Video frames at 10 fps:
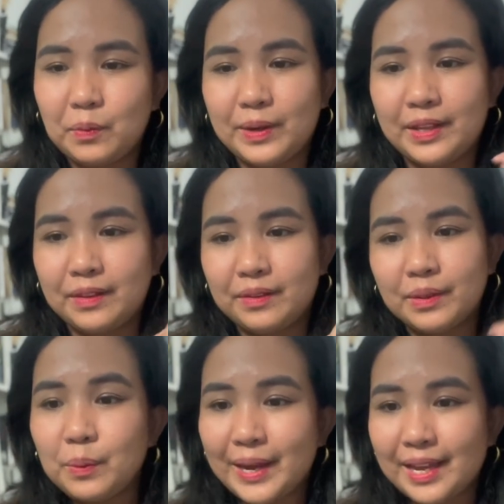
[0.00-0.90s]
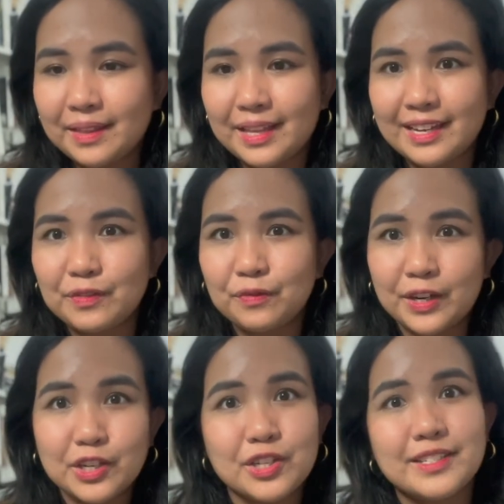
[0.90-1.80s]
with the way that
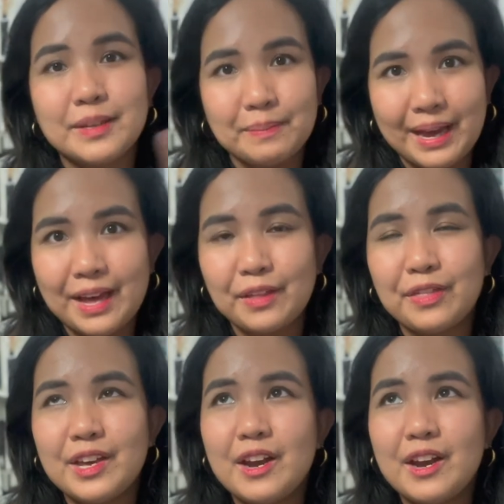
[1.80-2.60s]
functions in math